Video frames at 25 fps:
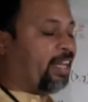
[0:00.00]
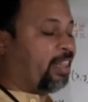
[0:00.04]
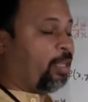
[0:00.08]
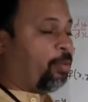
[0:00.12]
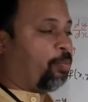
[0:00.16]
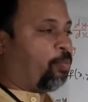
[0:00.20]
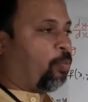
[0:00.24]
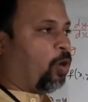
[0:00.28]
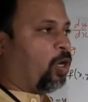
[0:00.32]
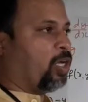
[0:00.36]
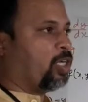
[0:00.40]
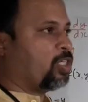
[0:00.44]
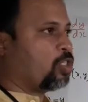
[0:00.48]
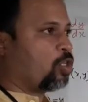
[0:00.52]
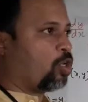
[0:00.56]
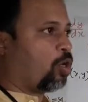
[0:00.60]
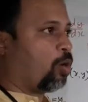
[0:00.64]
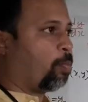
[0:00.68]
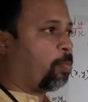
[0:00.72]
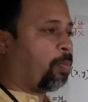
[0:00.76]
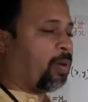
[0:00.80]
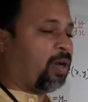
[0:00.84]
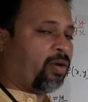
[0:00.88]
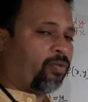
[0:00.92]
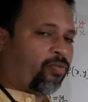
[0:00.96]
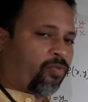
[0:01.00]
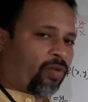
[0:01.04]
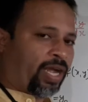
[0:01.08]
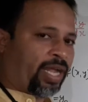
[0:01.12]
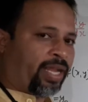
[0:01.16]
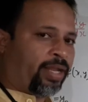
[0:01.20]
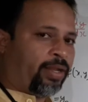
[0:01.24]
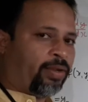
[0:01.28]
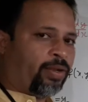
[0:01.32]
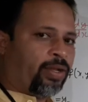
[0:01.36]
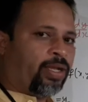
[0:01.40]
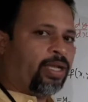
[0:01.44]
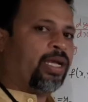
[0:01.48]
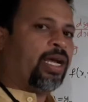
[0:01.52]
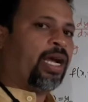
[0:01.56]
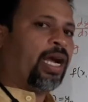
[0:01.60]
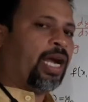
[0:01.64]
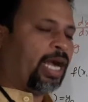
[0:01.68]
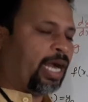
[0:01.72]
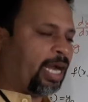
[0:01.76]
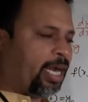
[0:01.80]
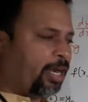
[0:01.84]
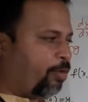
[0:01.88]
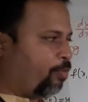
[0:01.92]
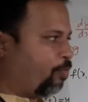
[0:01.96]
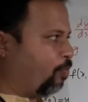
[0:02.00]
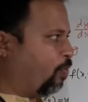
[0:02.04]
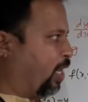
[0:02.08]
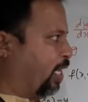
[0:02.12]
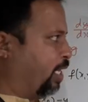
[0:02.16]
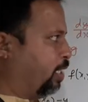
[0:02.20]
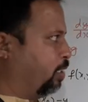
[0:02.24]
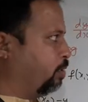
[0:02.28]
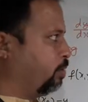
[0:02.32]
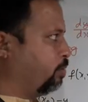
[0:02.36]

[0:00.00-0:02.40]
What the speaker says: the point 0.5 and 1.